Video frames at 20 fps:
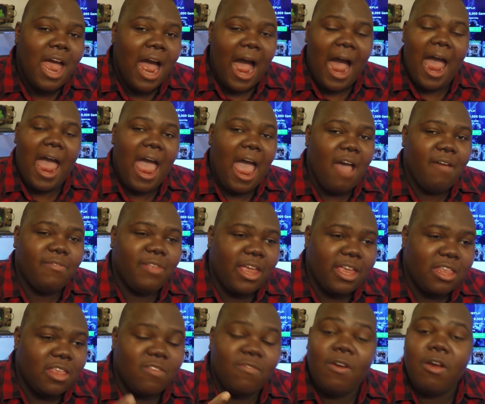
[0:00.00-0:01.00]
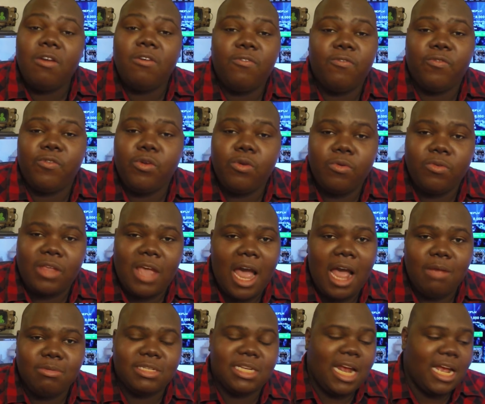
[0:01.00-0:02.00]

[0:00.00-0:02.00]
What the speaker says: I have like this very few times that